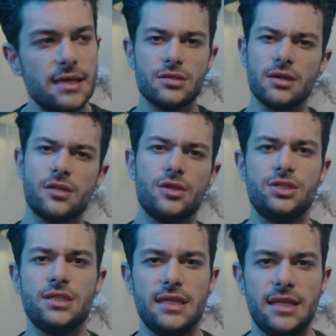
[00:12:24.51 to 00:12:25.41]

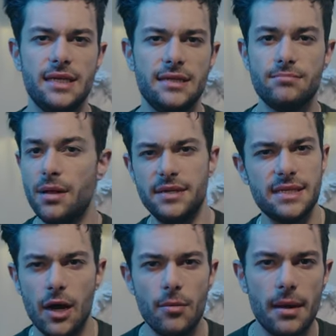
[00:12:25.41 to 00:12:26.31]
psychologically maybe
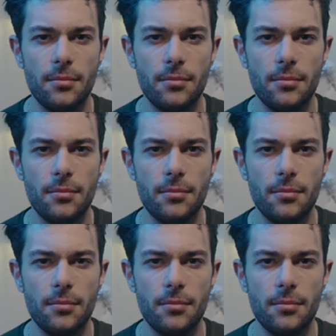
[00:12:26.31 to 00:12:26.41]
tell my